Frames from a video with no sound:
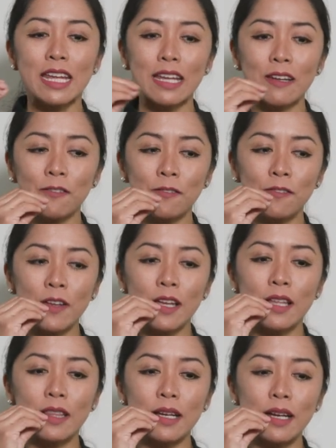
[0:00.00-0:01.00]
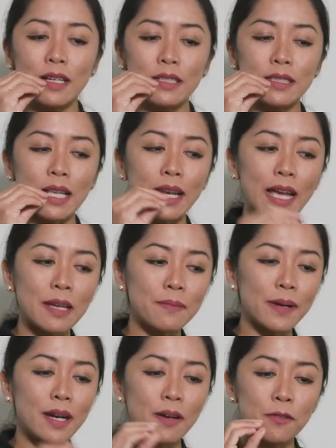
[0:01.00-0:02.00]
if the
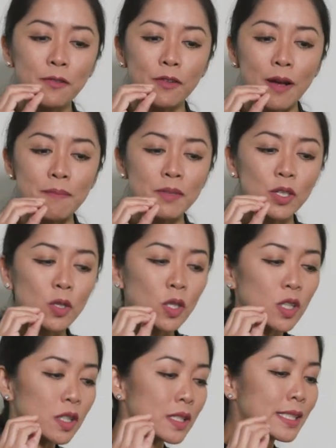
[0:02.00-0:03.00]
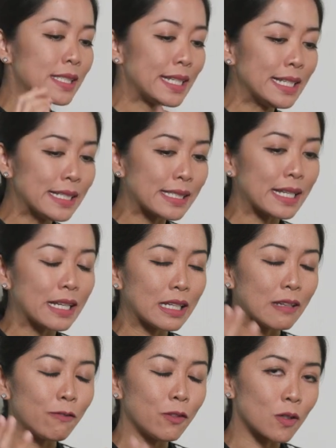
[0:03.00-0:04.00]
saliva from your
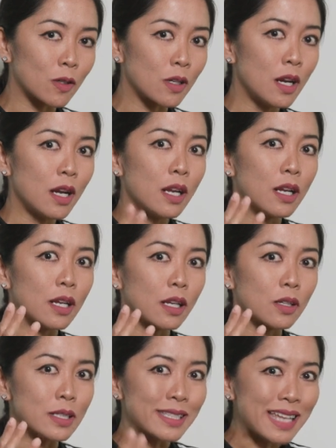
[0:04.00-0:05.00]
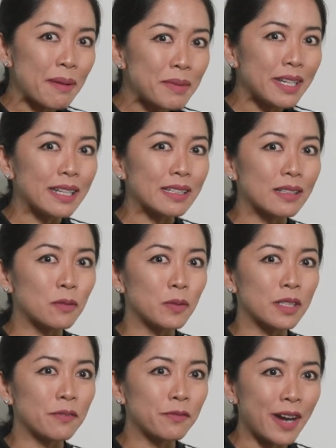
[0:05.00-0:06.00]
sneezing, if you're contaminated
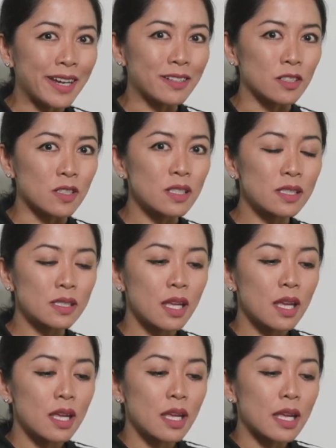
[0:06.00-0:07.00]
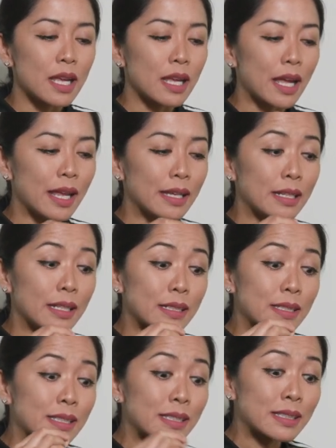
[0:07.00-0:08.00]
with the virus, and
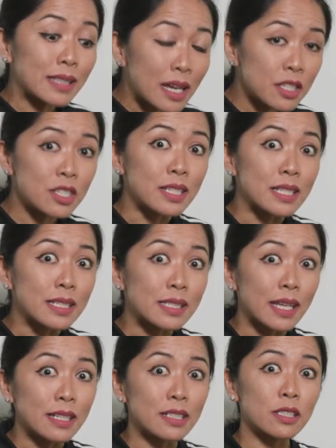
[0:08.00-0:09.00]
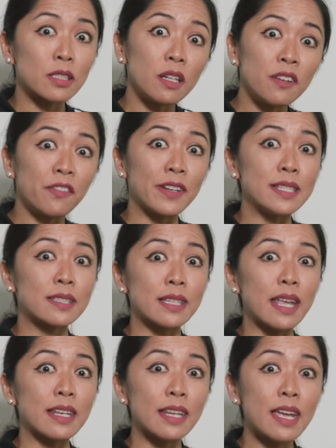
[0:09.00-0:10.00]
it touches any
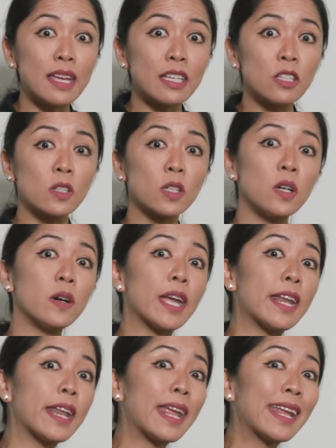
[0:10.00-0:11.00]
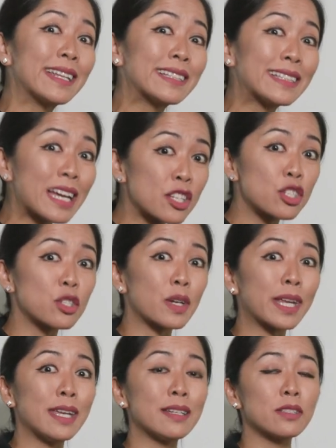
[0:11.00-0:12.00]
surface, and then you go and touch
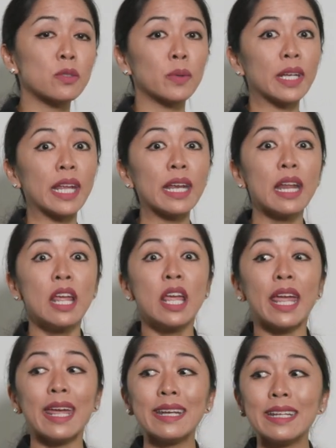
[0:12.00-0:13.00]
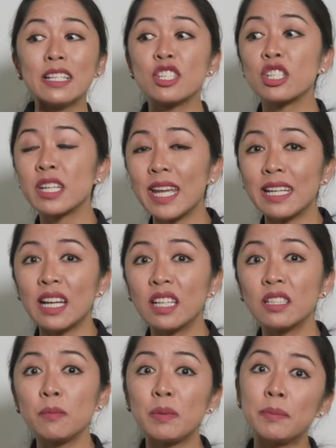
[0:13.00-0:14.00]
your hands with it, and then shake
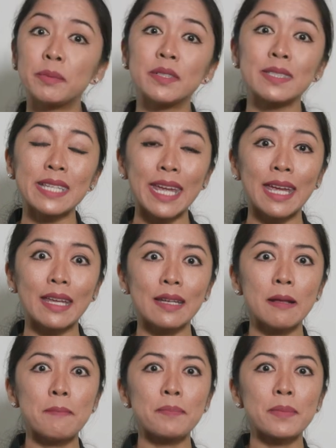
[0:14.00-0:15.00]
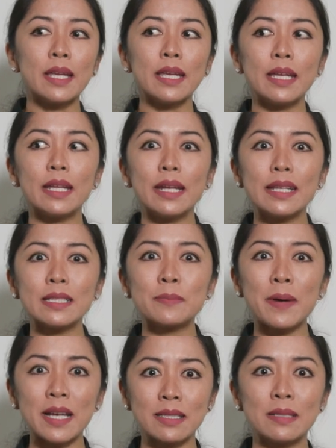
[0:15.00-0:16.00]
other people's hand, it
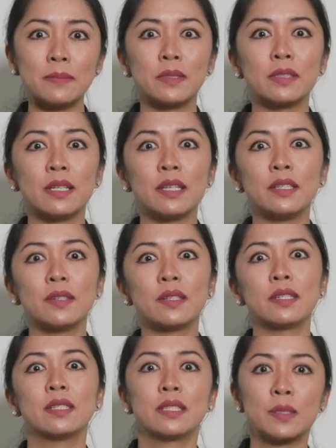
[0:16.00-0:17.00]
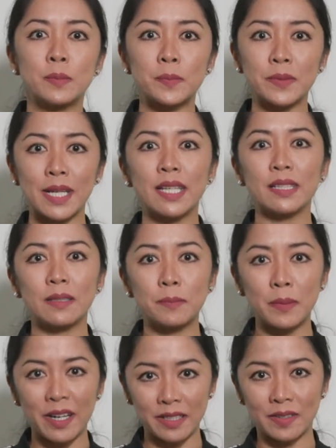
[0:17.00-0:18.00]
is possible that you could spread the
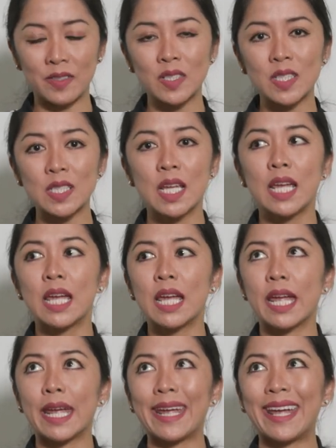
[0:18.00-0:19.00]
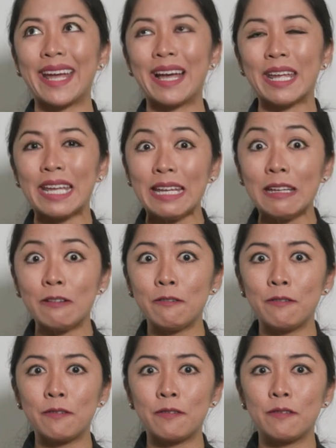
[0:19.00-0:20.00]
virus
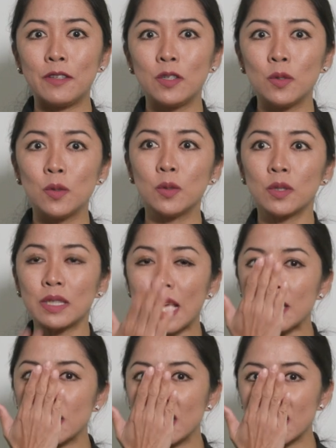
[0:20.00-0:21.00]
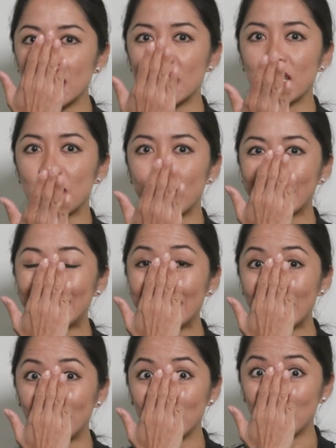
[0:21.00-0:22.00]
if you touch it
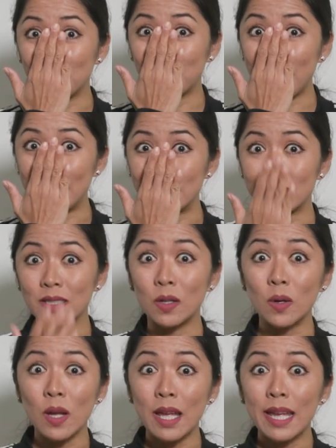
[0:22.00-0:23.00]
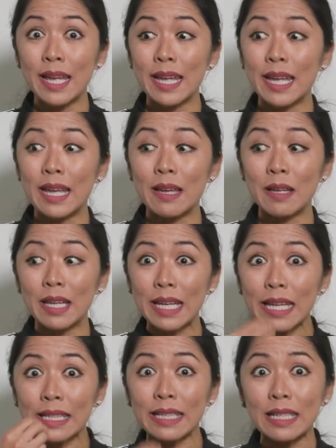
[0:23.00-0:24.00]
directly on your face. So
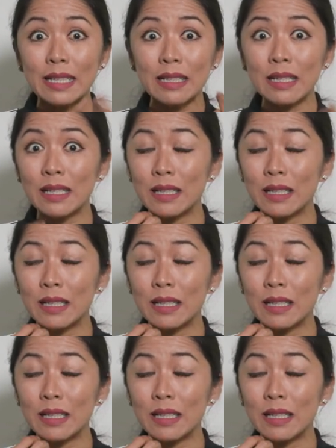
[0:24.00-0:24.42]
eating